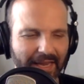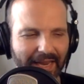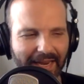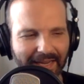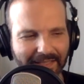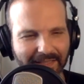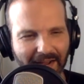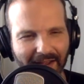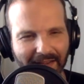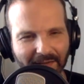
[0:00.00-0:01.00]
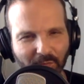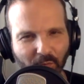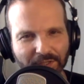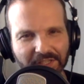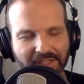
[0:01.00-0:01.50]
And I
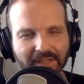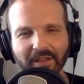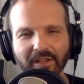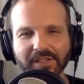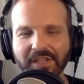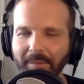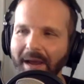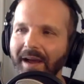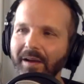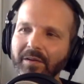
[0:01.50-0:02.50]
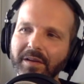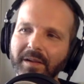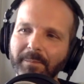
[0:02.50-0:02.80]
was still somehow